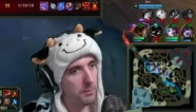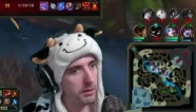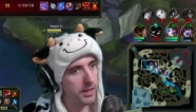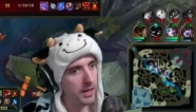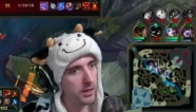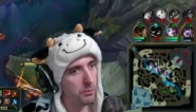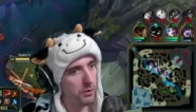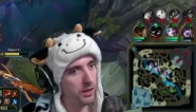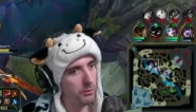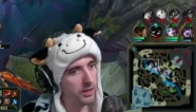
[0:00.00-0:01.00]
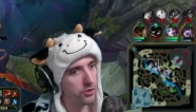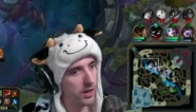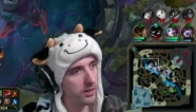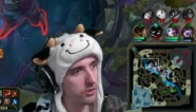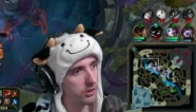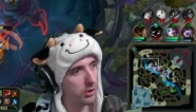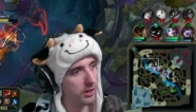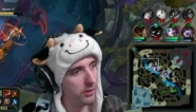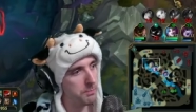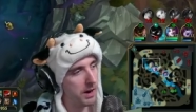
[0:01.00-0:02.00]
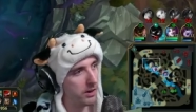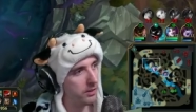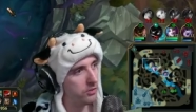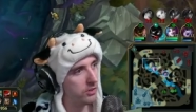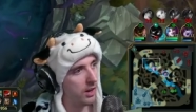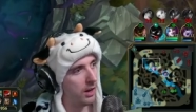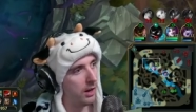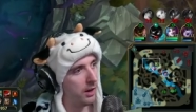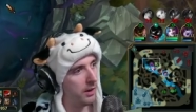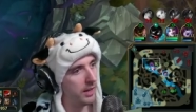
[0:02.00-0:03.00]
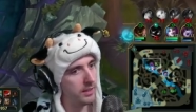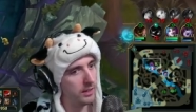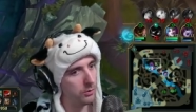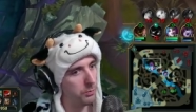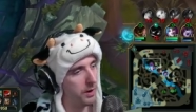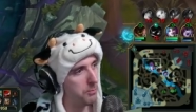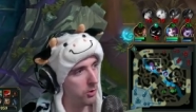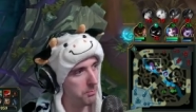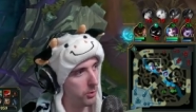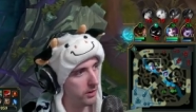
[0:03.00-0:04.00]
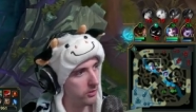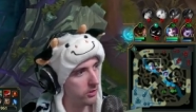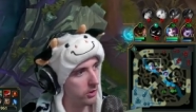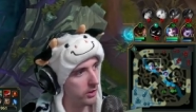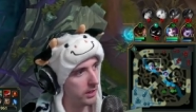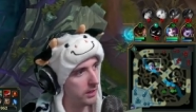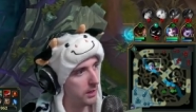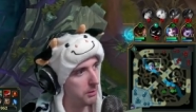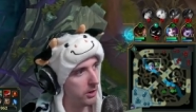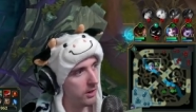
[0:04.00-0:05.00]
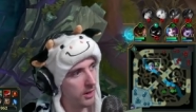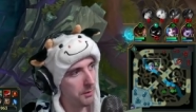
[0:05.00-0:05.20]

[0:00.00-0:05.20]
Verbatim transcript: But yeah, you really want to try and secure these Barons. Uh, I think it's way more important than securing an inhibitor.